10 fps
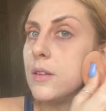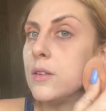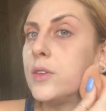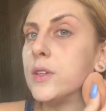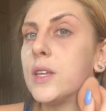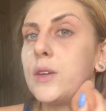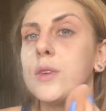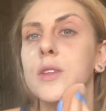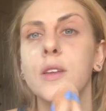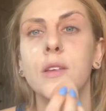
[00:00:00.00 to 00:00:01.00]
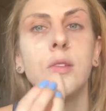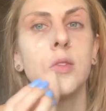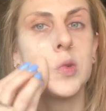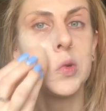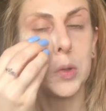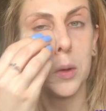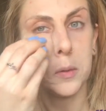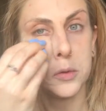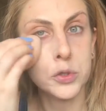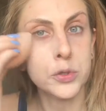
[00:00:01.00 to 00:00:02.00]
It feels like really
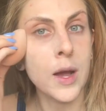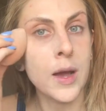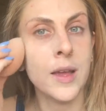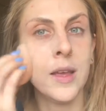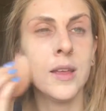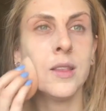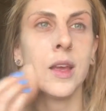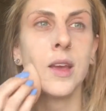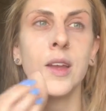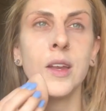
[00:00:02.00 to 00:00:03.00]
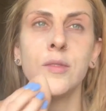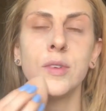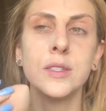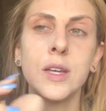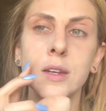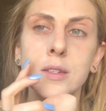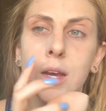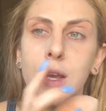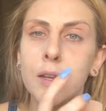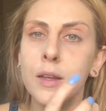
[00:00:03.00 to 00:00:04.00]
dry and like it's kind of
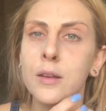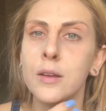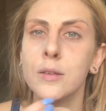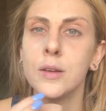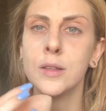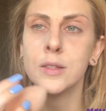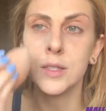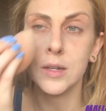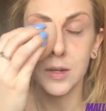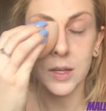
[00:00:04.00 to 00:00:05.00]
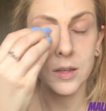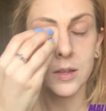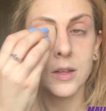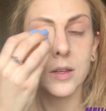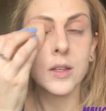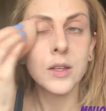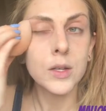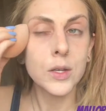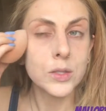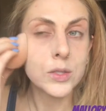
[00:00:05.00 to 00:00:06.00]
tightening around this area.
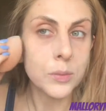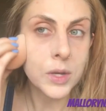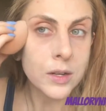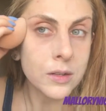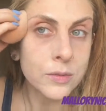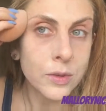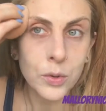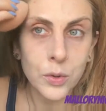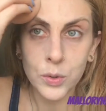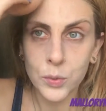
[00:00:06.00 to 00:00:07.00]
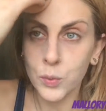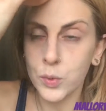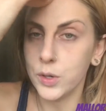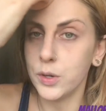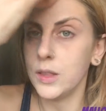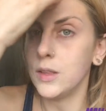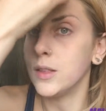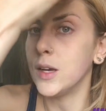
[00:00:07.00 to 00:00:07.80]
So I'm kind of worried that